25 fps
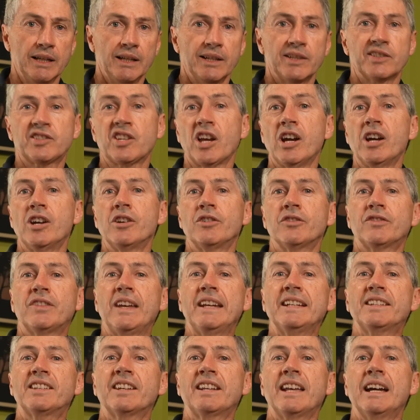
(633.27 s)
So
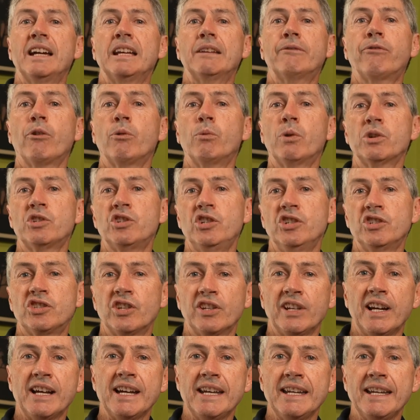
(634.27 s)
thanks again for watching
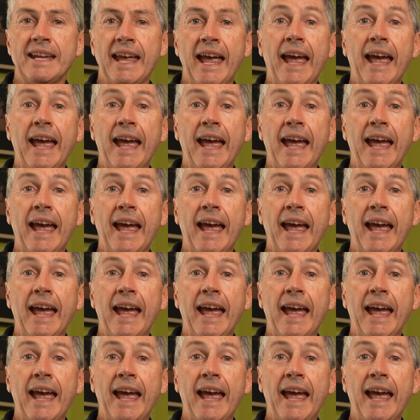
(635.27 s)
today,